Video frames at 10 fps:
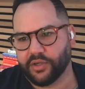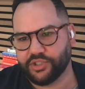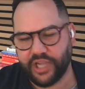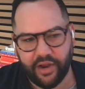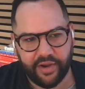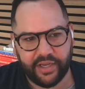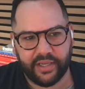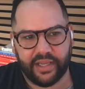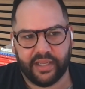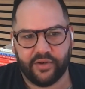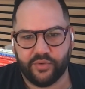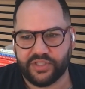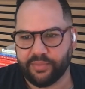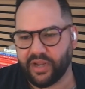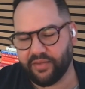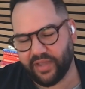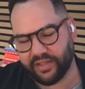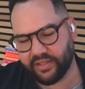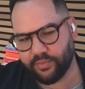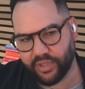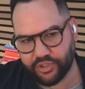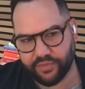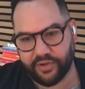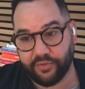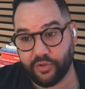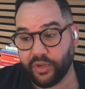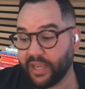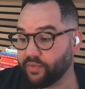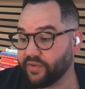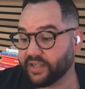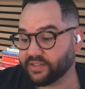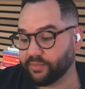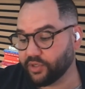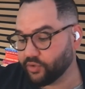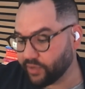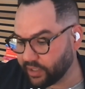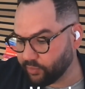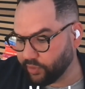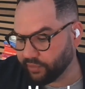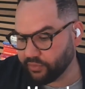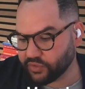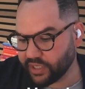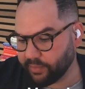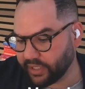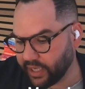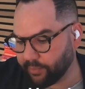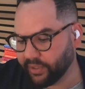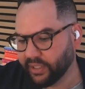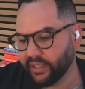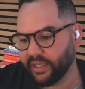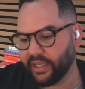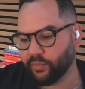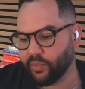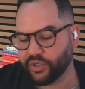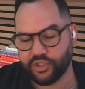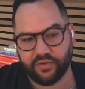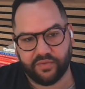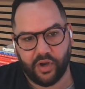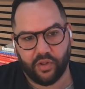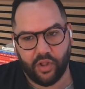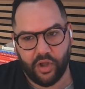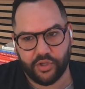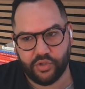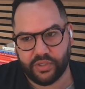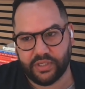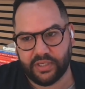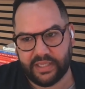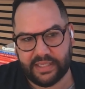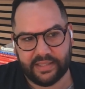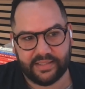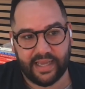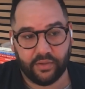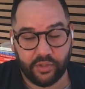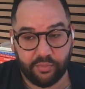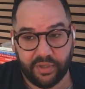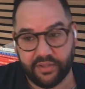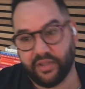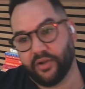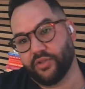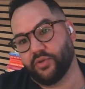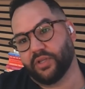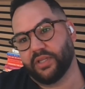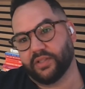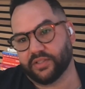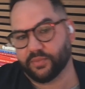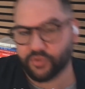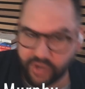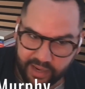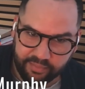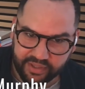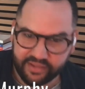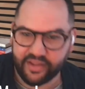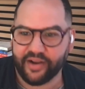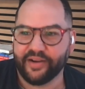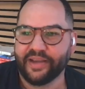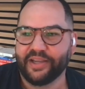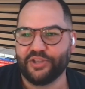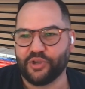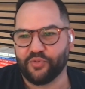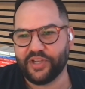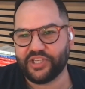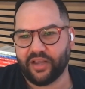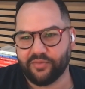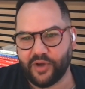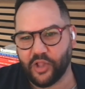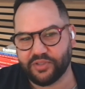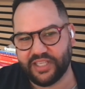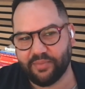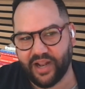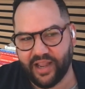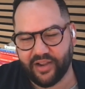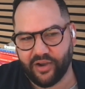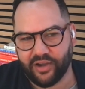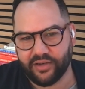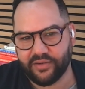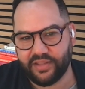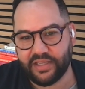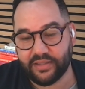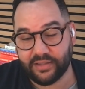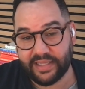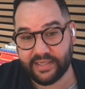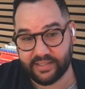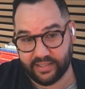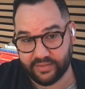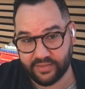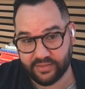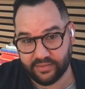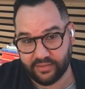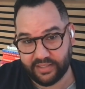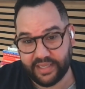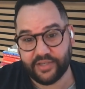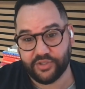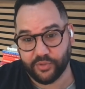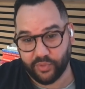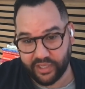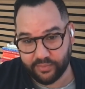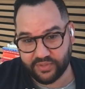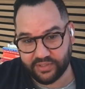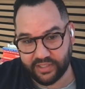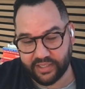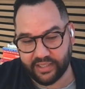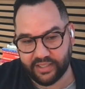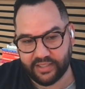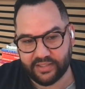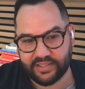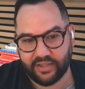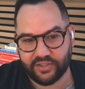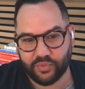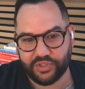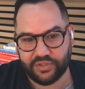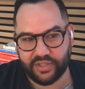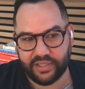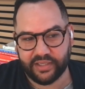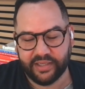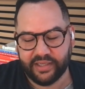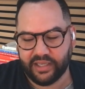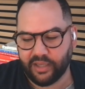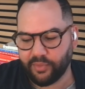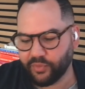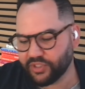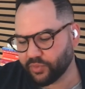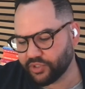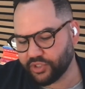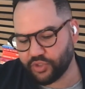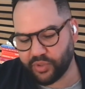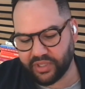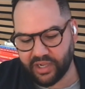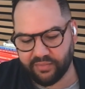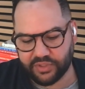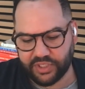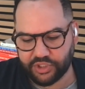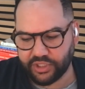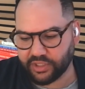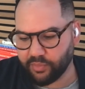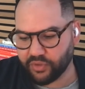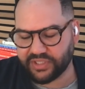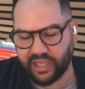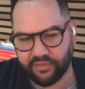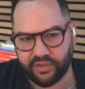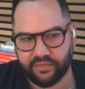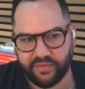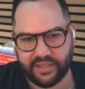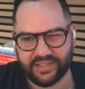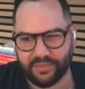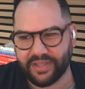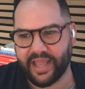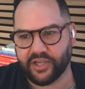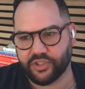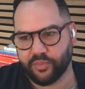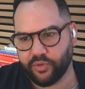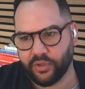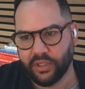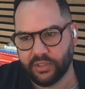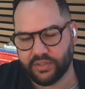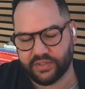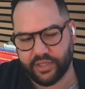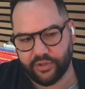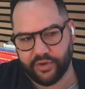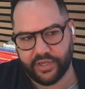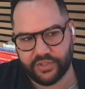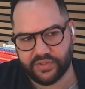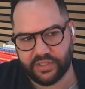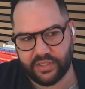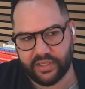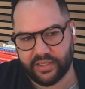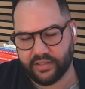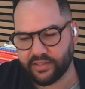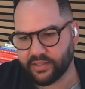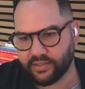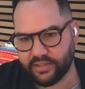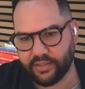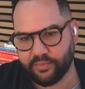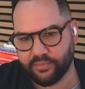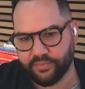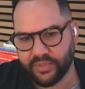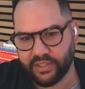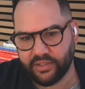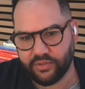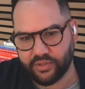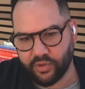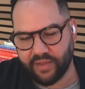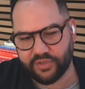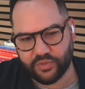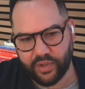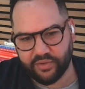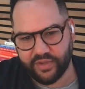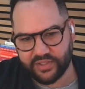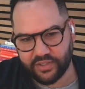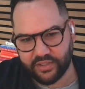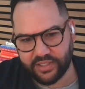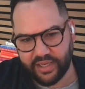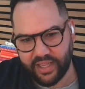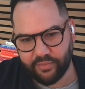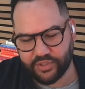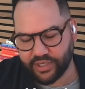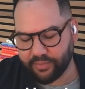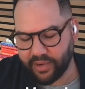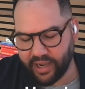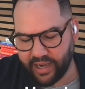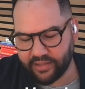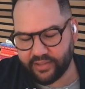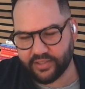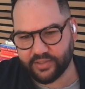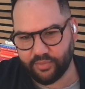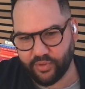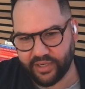sharing and who Tim and I have had the pleasure of interviewing. Hey, we've got some incredible interviews coming up, and we want you to follow along. You can hit the download button there. You can hit the subscribe button there. You can reach out and follow Tim and I on the LinkedIns, the interwebs, and tell us what you think. But we just want you to join the conversation, get the most out of it, and find something actionable to scale your agency. And Tim, you don't have a sweater vest on today, which I'm highly disappointed